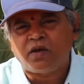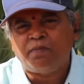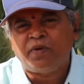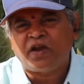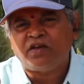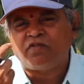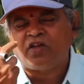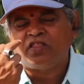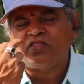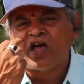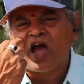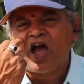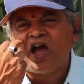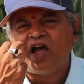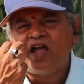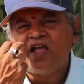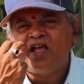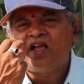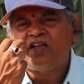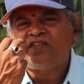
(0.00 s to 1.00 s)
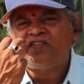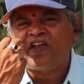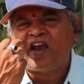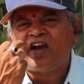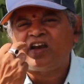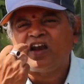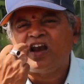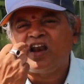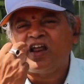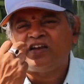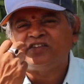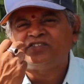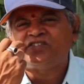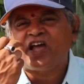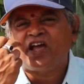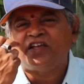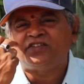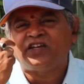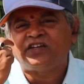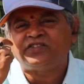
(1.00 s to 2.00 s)
between the central
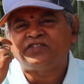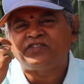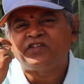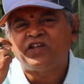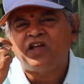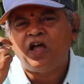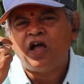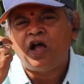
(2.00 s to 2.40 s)
incisors